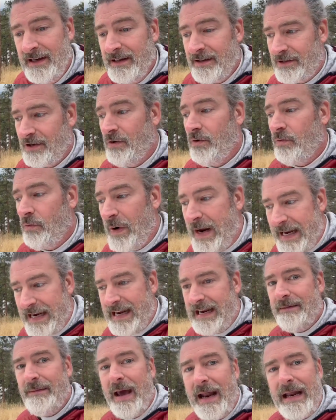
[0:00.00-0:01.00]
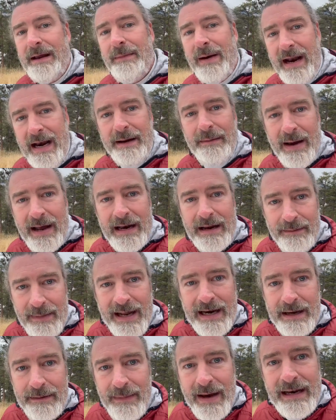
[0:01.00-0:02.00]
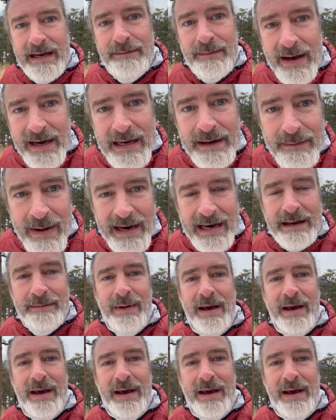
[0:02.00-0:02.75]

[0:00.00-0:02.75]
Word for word: So we need many, many, many, many, many, many, many,